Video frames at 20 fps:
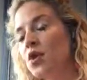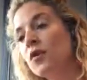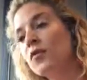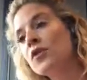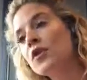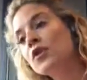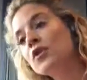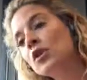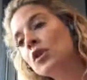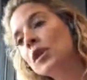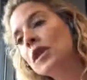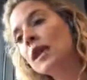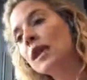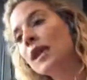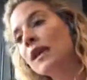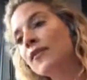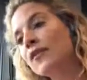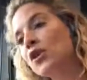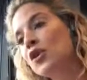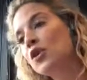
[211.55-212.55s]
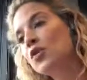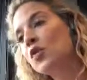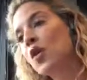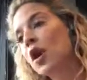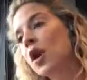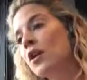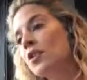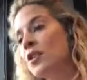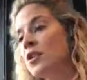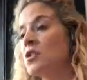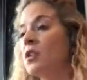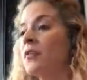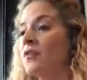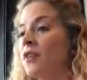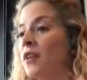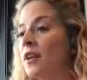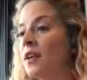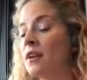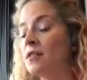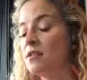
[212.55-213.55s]
So if you are auditioning
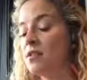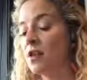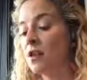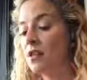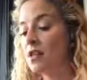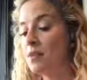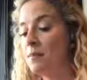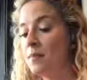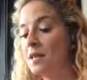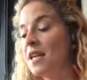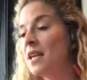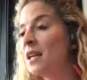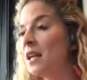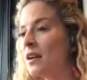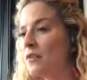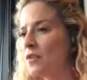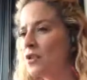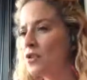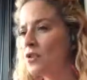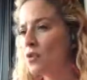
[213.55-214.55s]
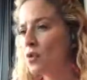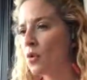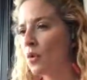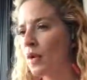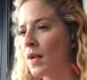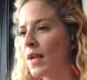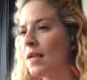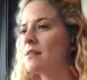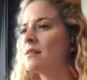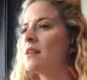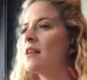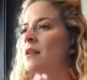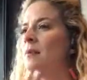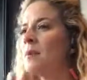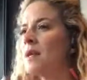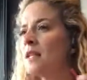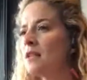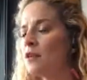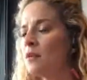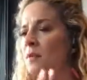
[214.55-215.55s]
for a guest star at the beginning of the story, it's going to
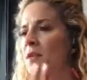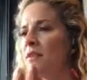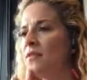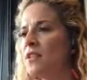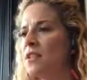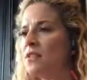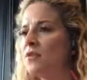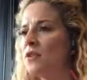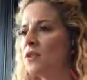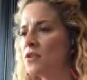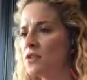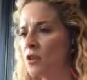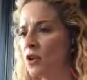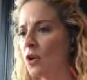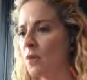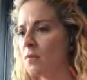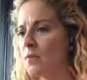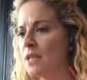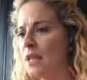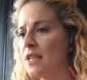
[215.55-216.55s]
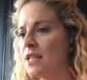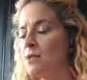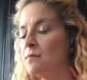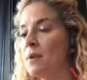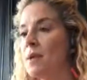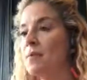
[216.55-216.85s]
be a little bit of a different circumstance.